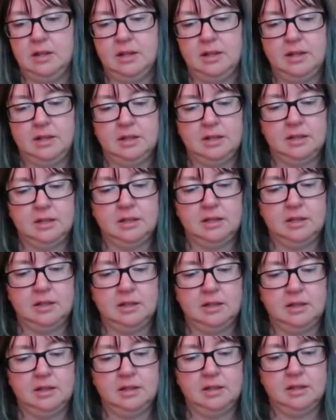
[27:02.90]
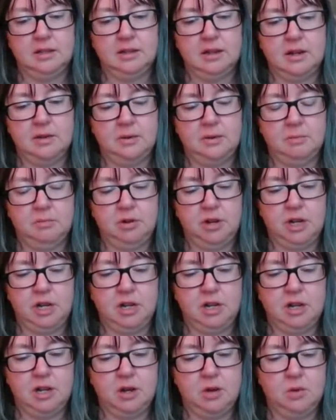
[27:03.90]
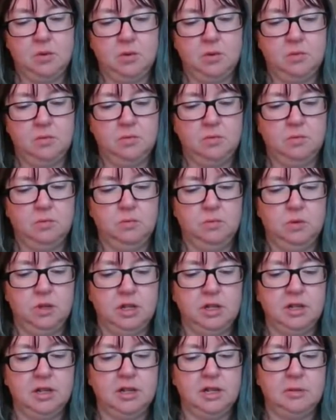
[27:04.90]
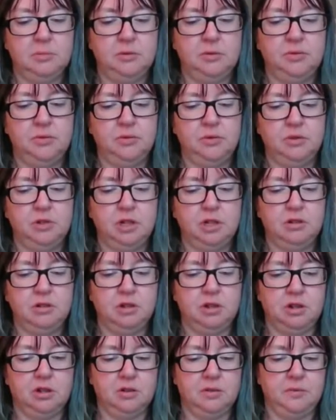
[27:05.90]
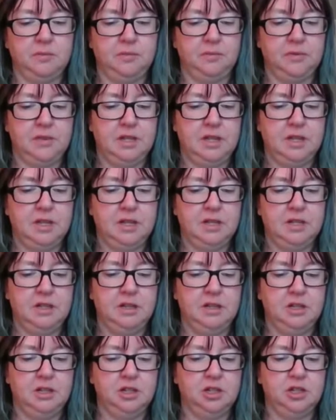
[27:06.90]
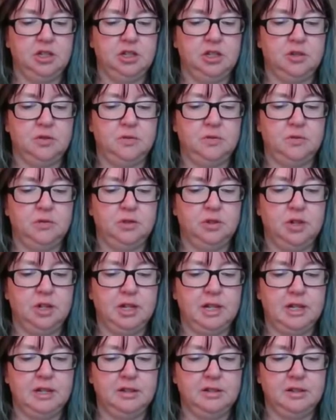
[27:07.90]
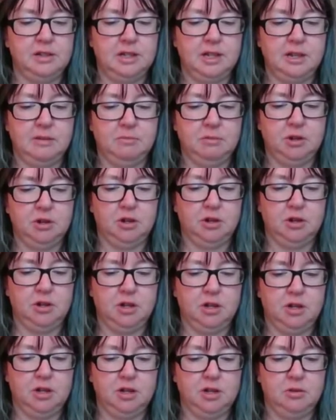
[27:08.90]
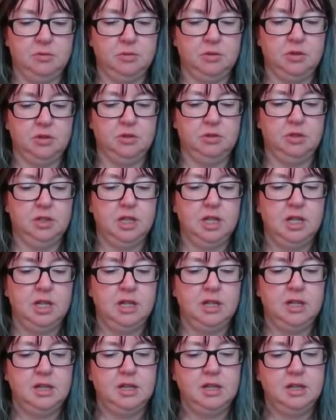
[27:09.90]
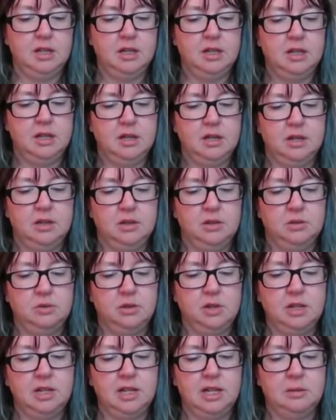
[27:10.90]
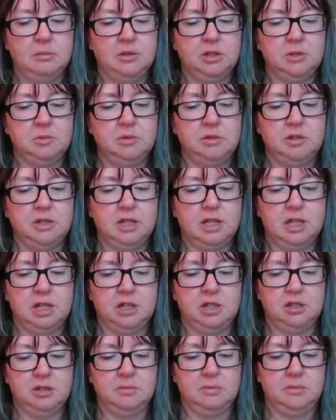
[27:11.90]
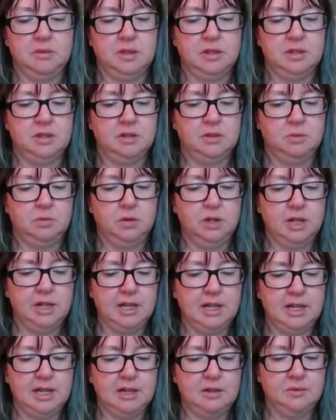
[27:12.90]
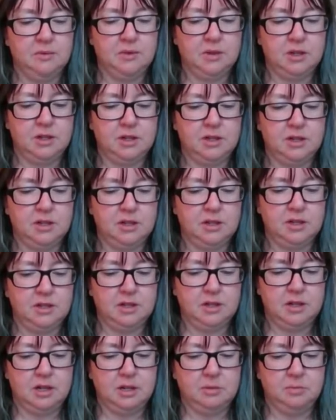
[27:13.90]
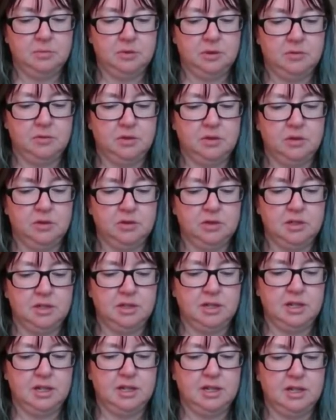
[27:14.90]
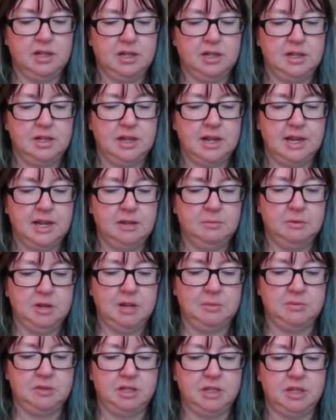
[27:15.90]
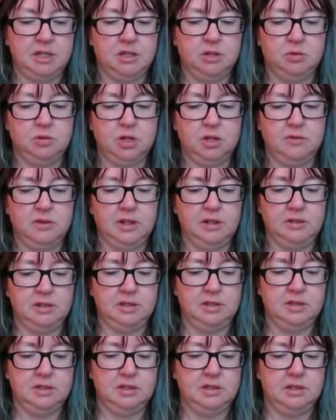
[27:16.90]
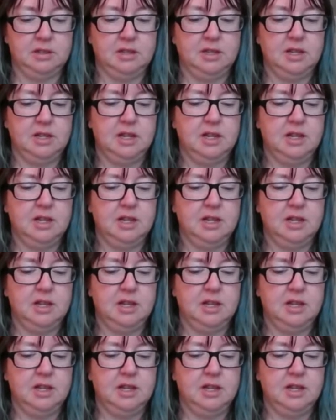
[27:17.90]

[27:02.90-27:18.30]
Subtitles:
Coffee break, 1 cup of fruit yogurt. Lunch, 4 ounce hamburger on a roll, 3 tablespoons ketchup, 1/2 cup of coleslaw, Diet Pepsi, 12 ounces.